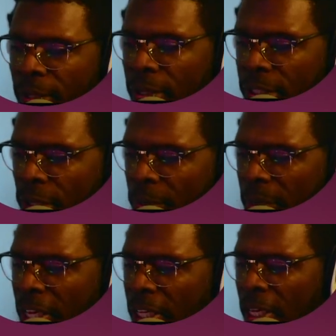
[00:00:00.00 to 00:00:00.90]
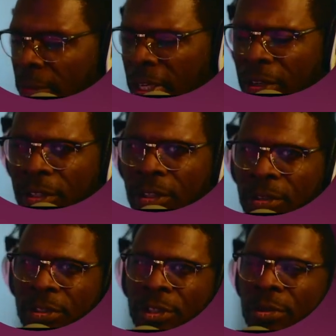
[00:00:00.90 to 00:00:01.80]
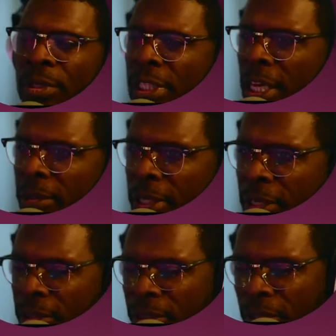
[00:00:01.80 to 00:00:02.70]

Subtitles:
So ping, I'm not going to go too in depth here,